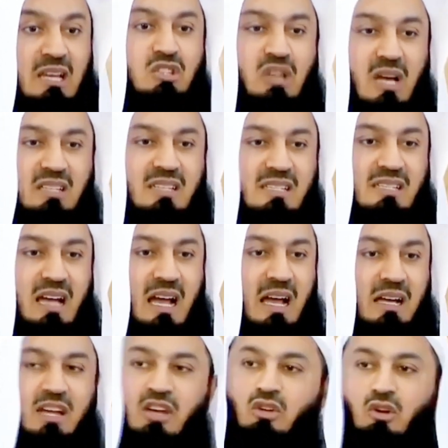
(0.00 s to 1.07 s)
chances
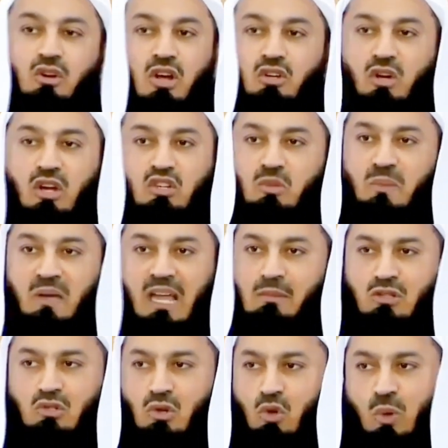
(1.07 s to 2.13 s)
are you're not going to be
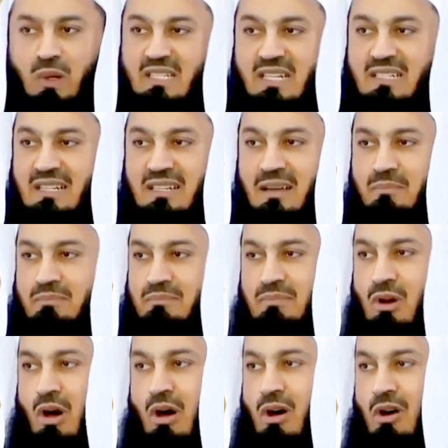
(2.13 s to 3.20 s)
able to quit it in a
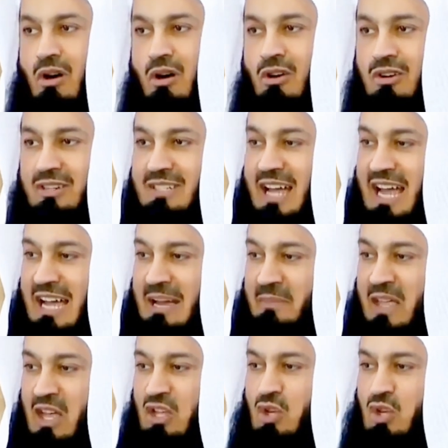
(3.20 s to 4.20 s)
long time.